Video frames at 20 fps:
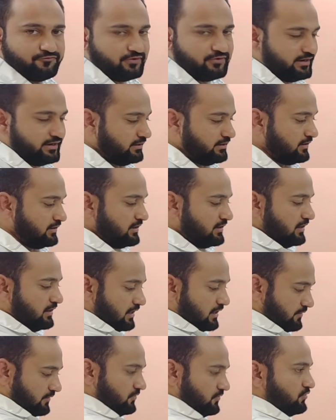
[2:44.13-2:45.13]
Fine.
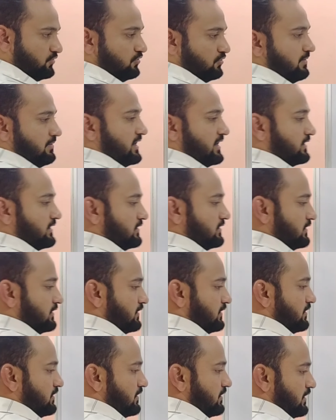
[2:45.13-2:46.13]
It will go back
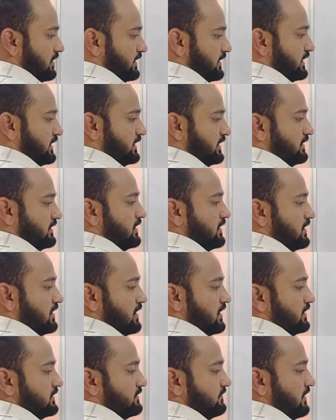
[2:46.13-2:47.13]
again.
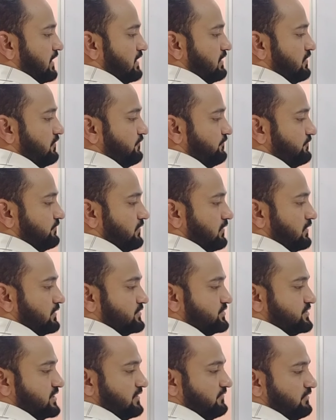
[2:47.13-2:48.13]
The value of
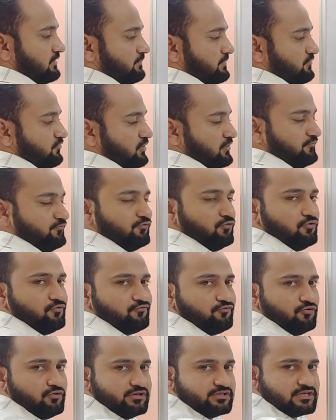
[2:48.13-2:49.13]
j will be what?
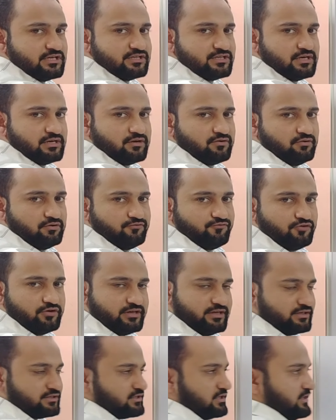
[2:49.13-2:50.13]
4. 4 is less than equal to
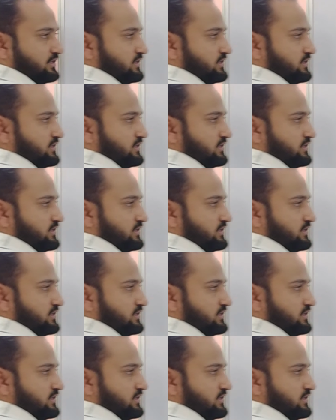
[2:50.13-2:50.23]
4. Yes,